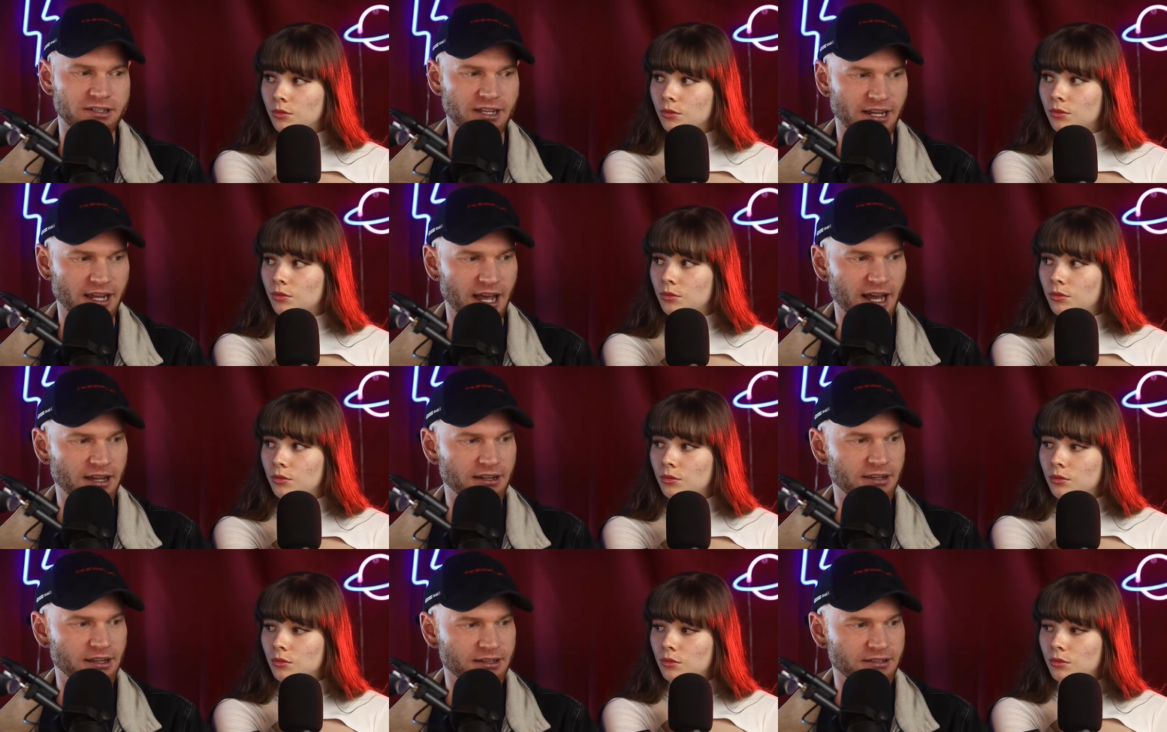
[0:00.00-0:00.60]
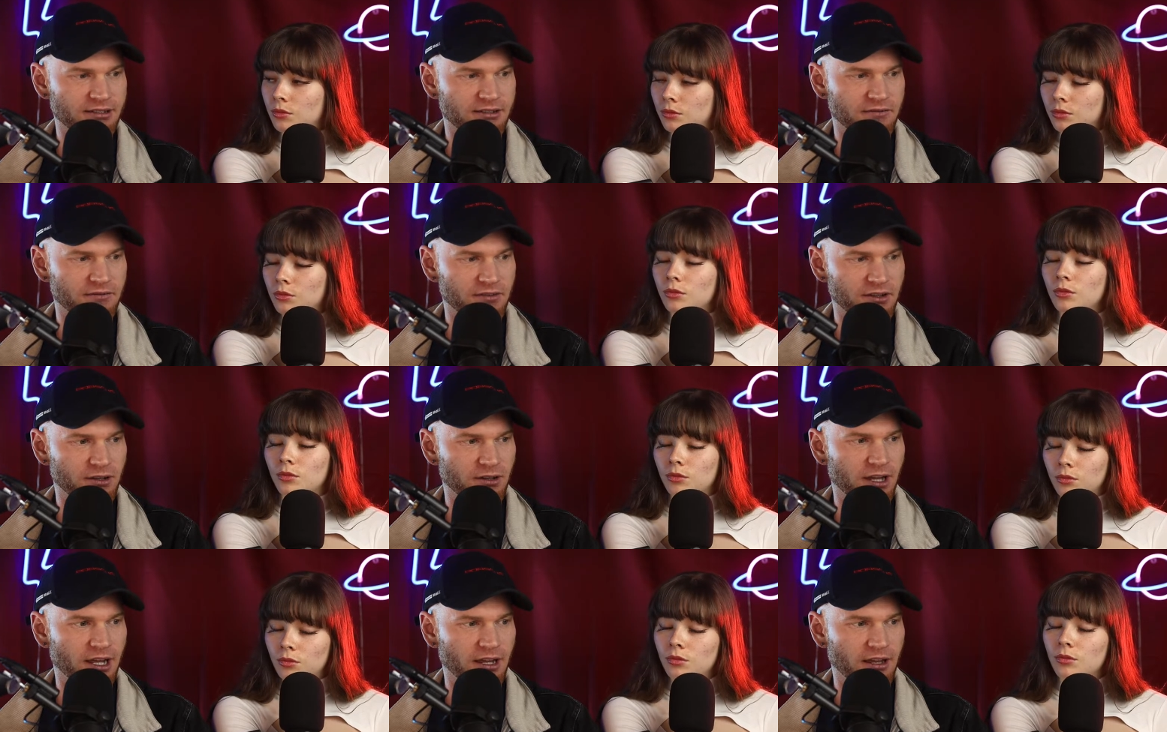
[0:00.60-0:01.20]
Speaker 1: Like, how does it
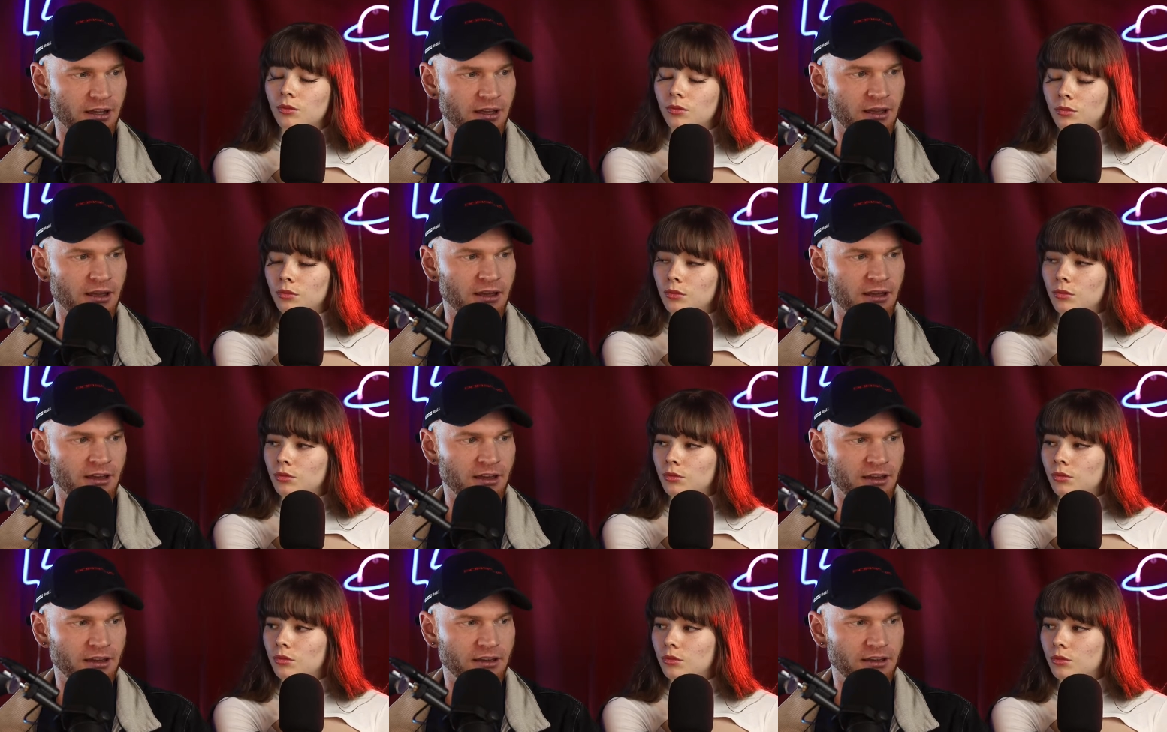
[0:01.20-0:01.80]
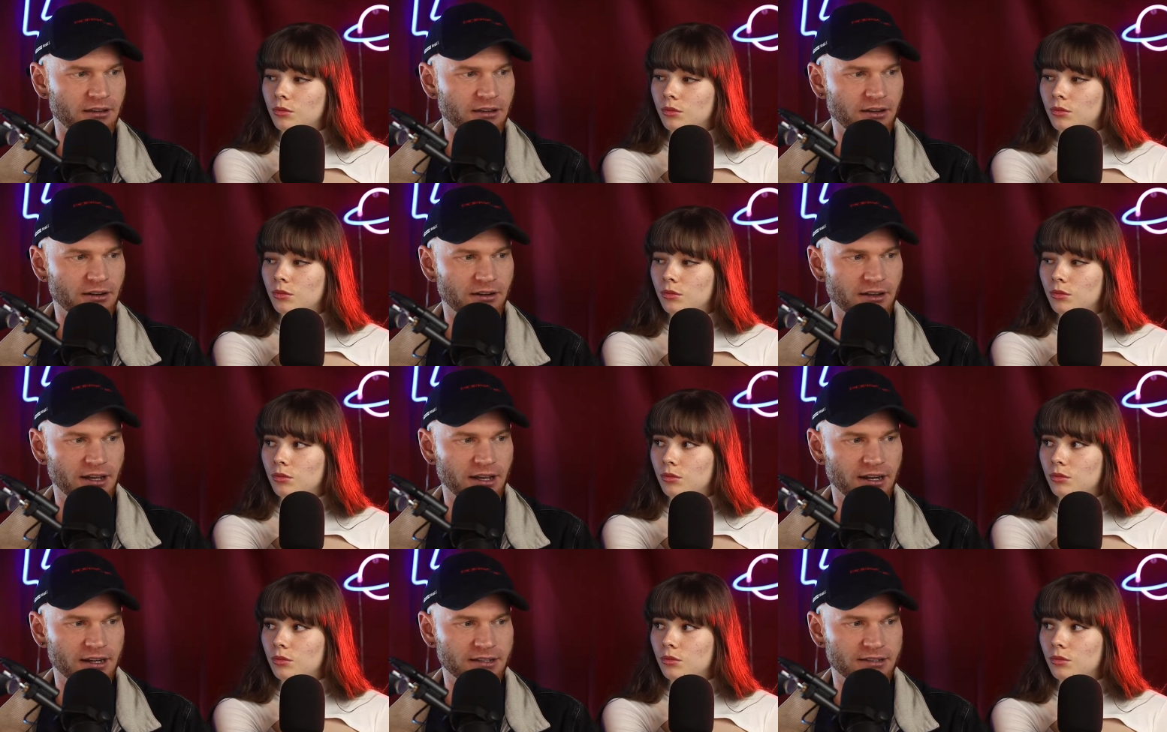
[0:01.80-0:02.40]
feel? Like, you know,
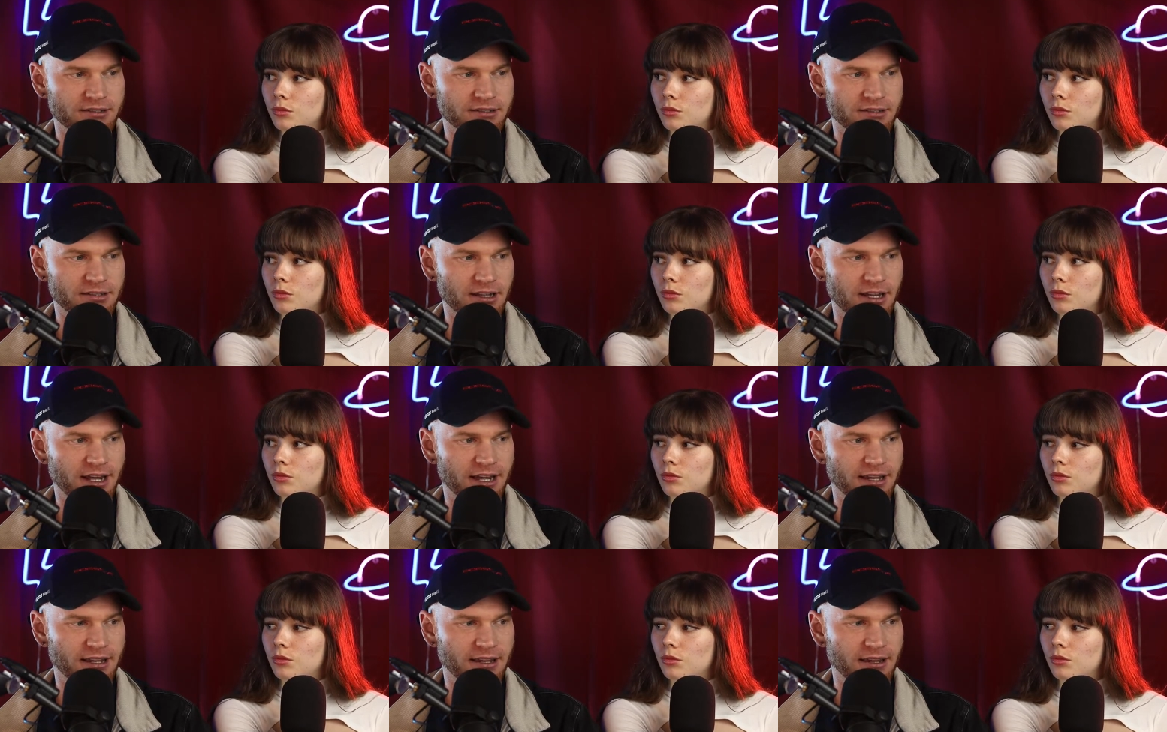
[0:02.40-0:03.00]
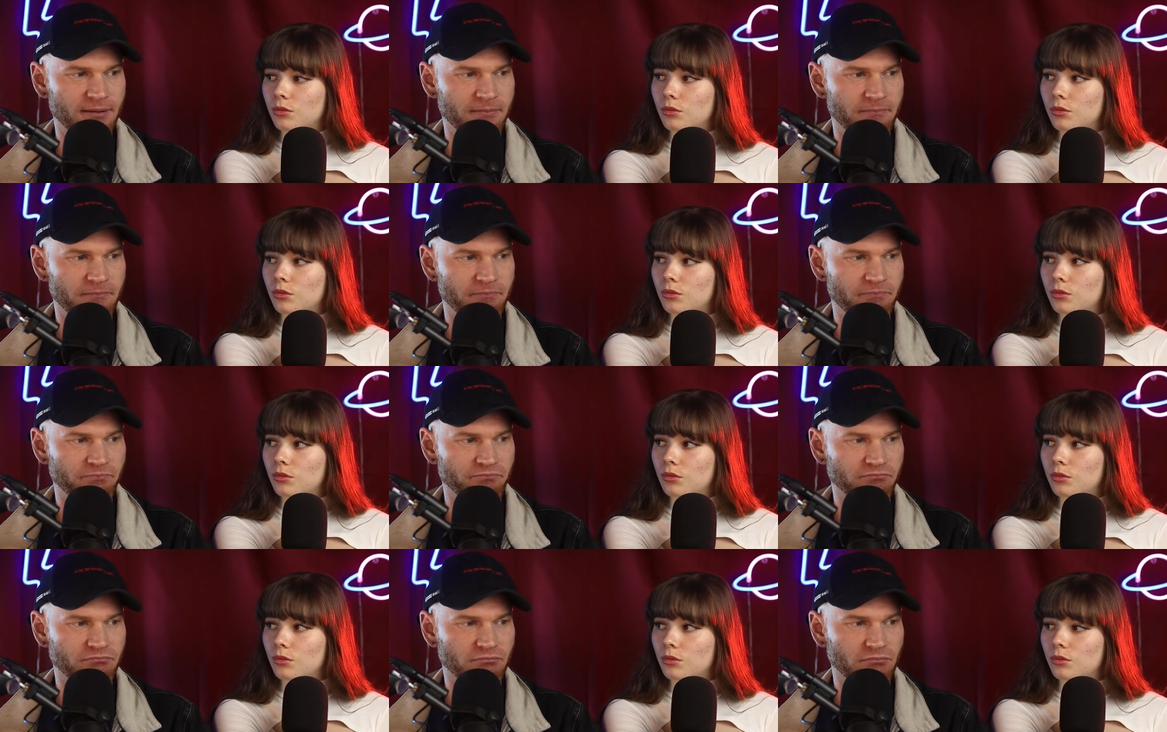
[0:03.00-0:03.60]
and it's like
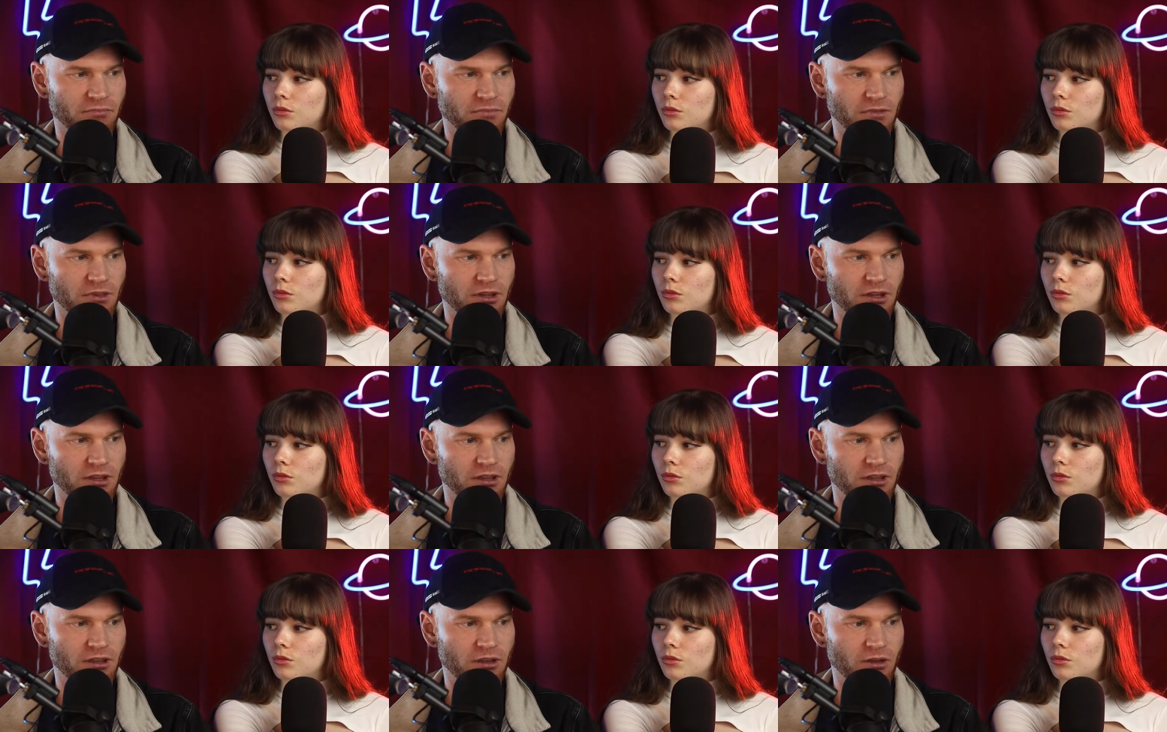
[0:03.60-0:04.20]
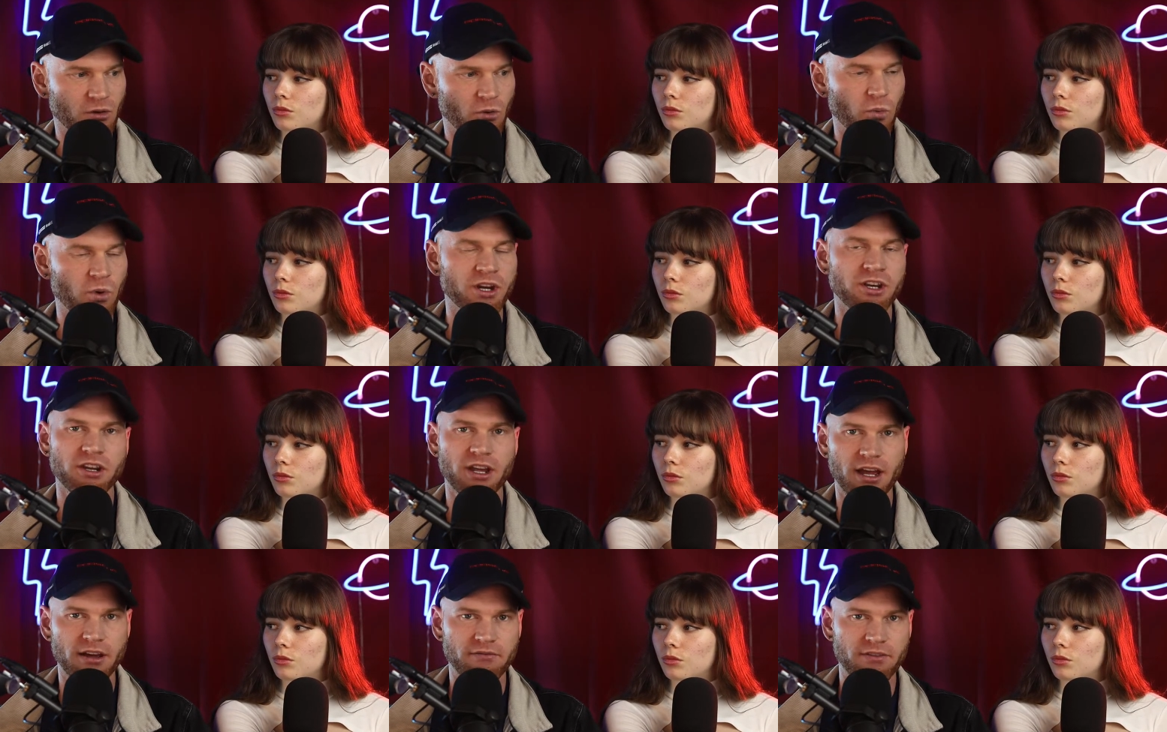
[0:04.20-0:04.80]
when
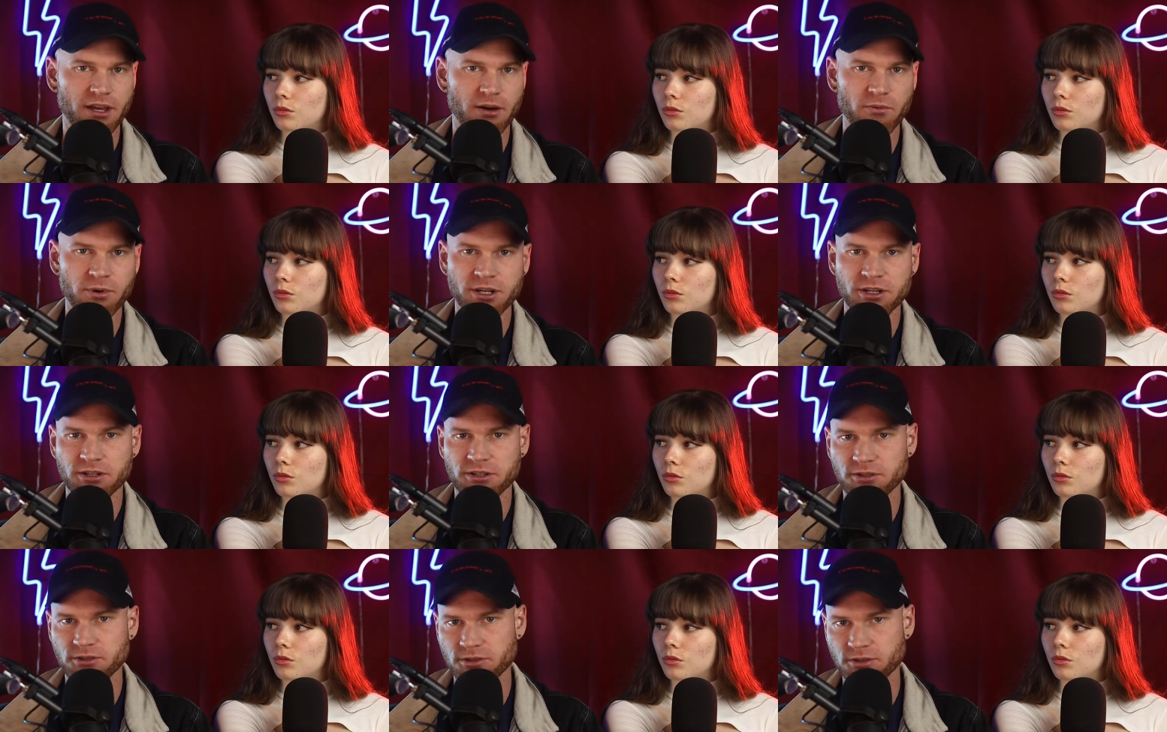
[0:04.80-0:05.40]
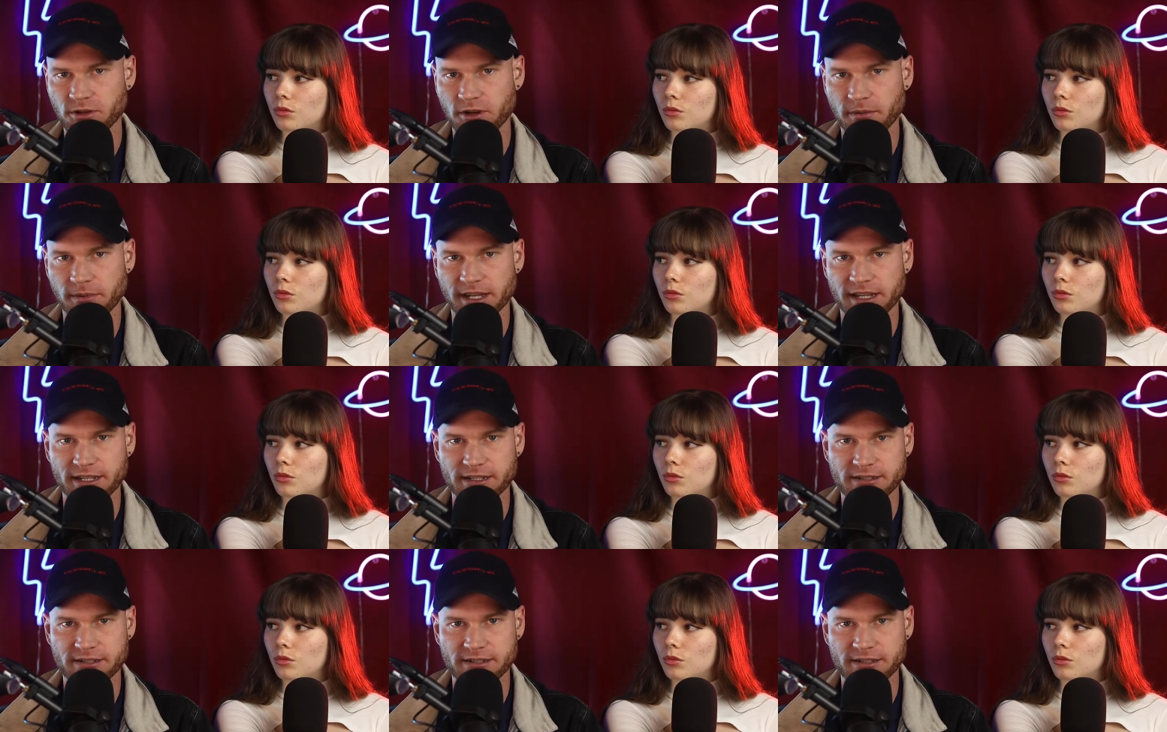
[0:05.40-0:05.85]
you have that, when you do talk about that